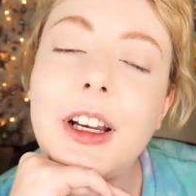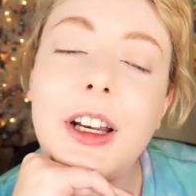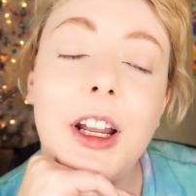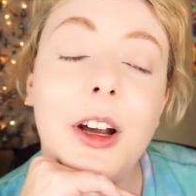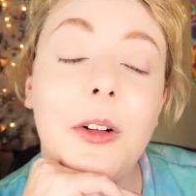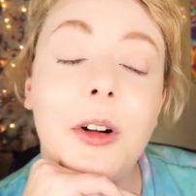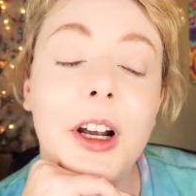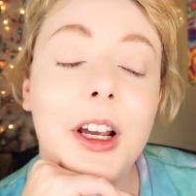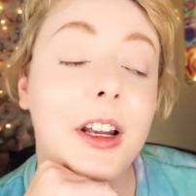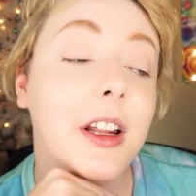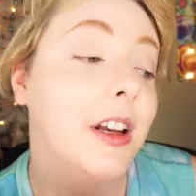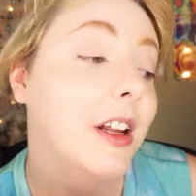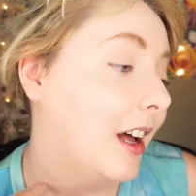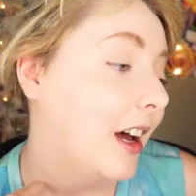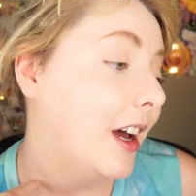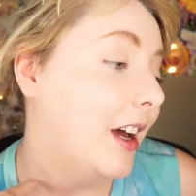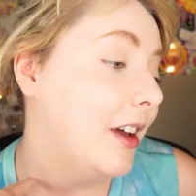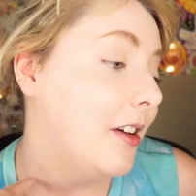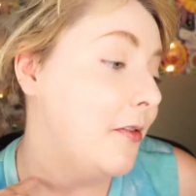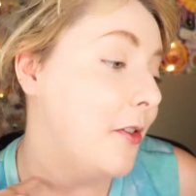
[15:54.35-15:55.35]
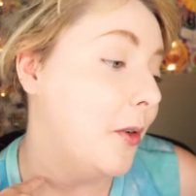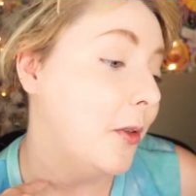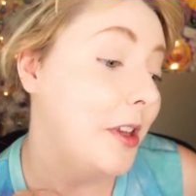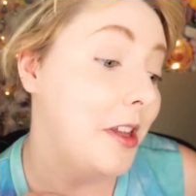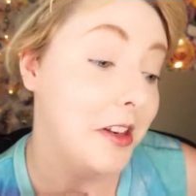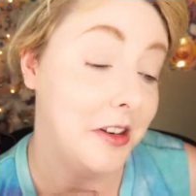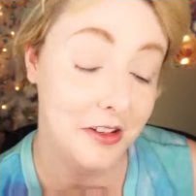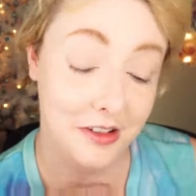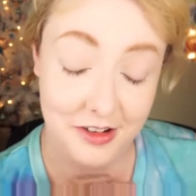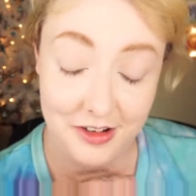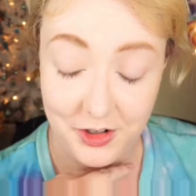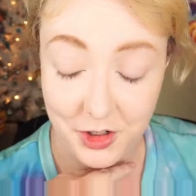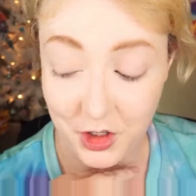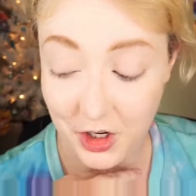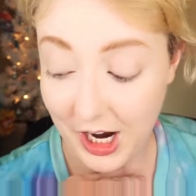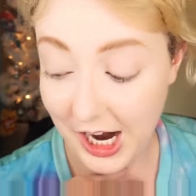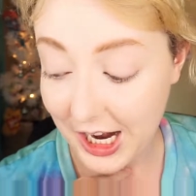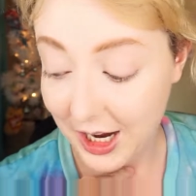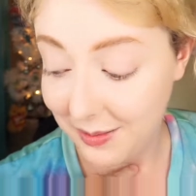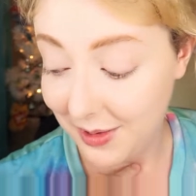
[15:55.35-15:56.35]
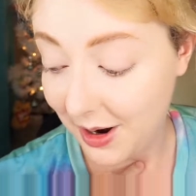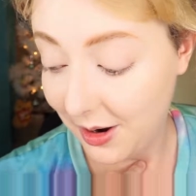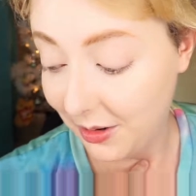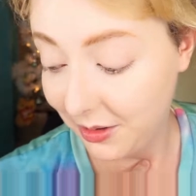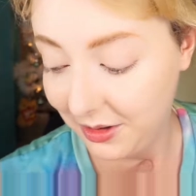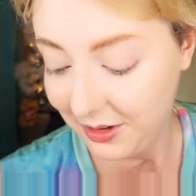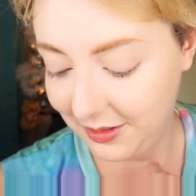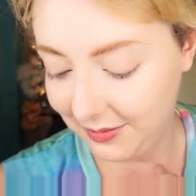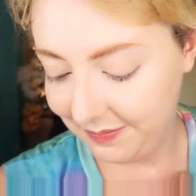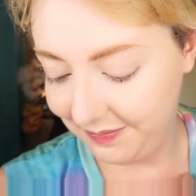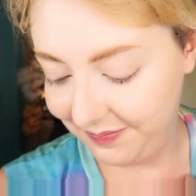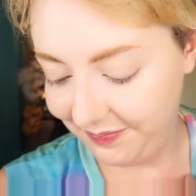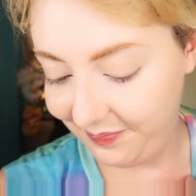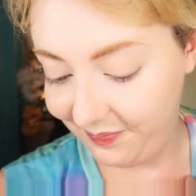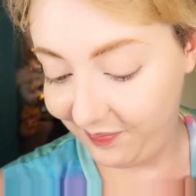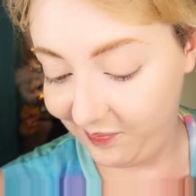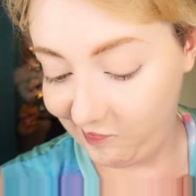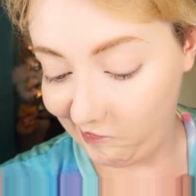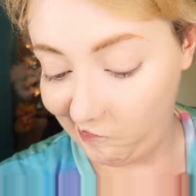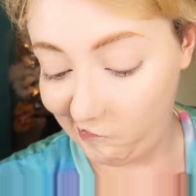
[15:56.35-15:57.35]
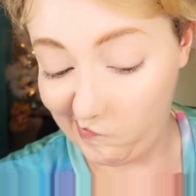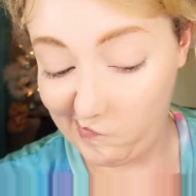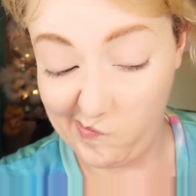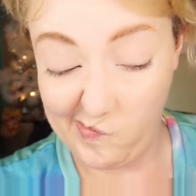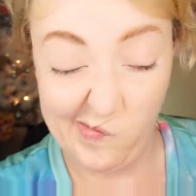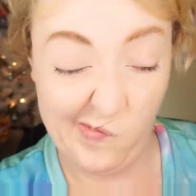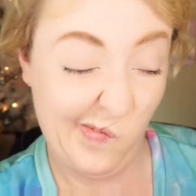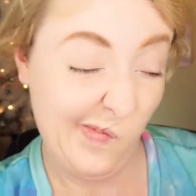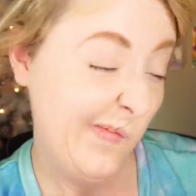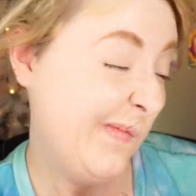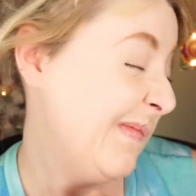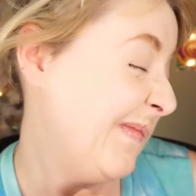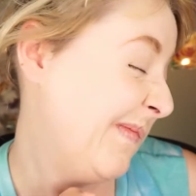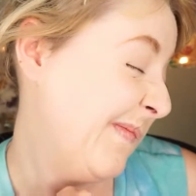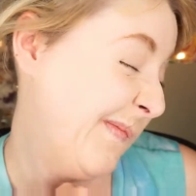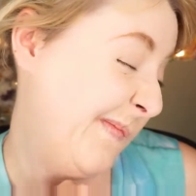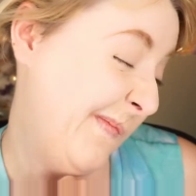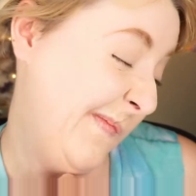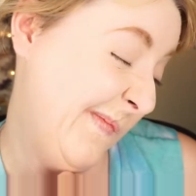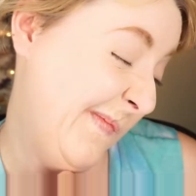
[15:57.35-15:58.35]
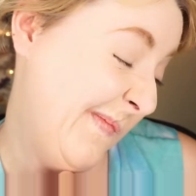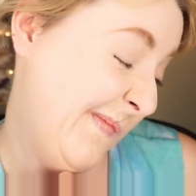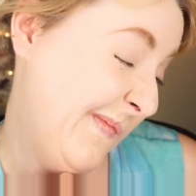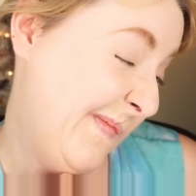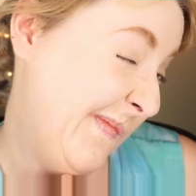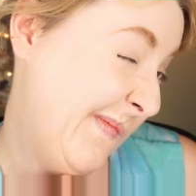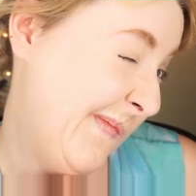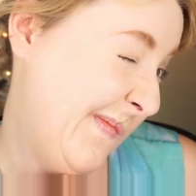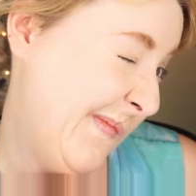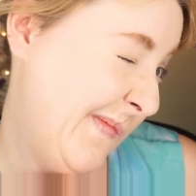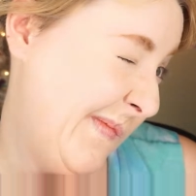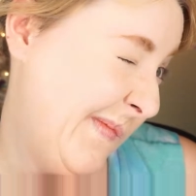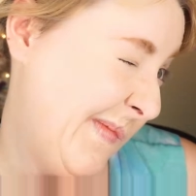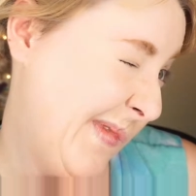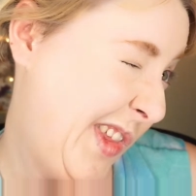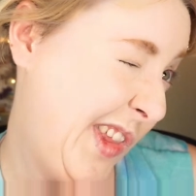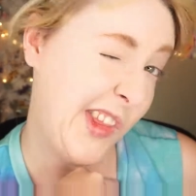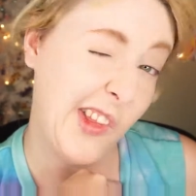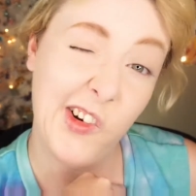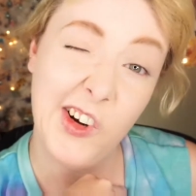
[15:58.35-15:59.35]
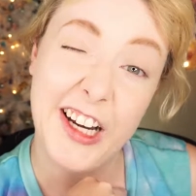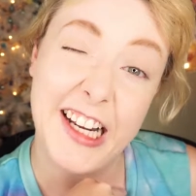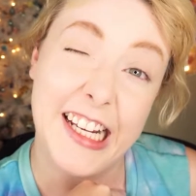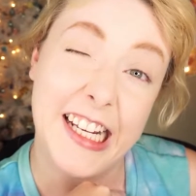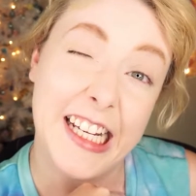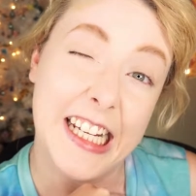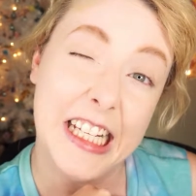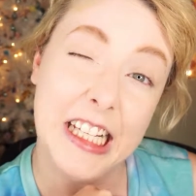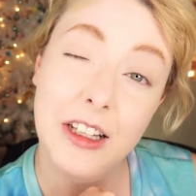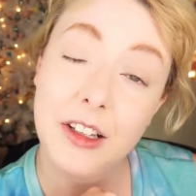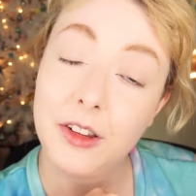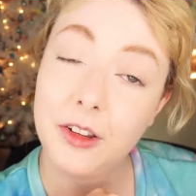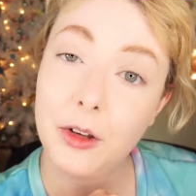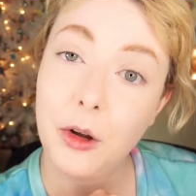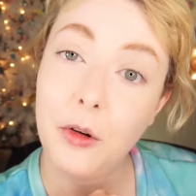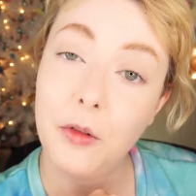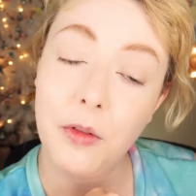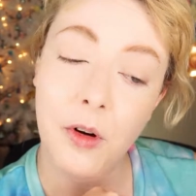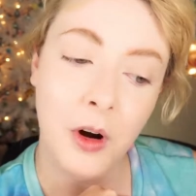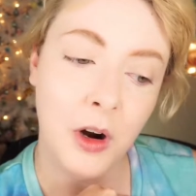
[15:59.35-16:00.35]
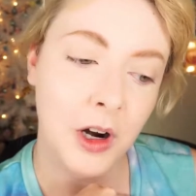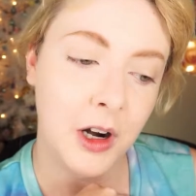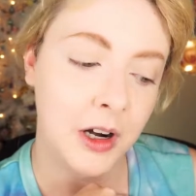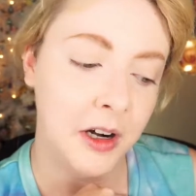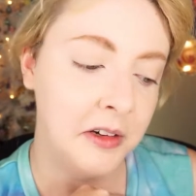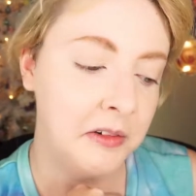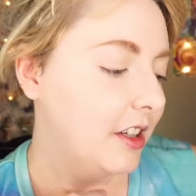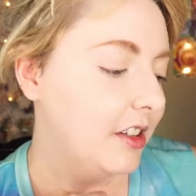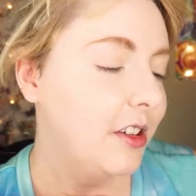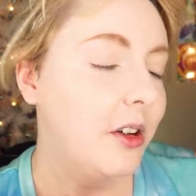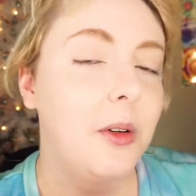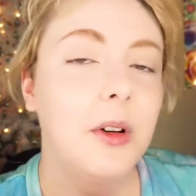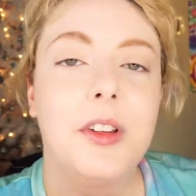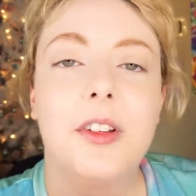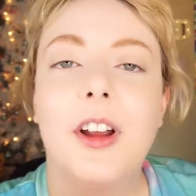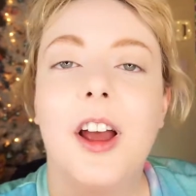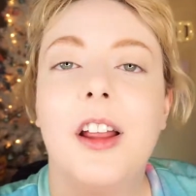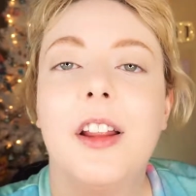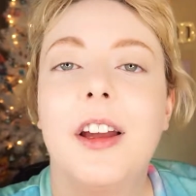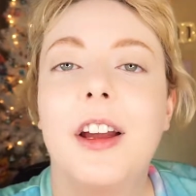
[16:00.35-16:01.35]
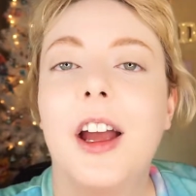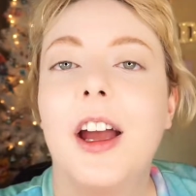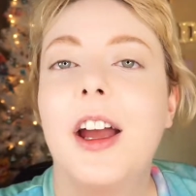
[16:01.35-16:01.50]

Now granted, I've only tried about 3 so far, so it's not like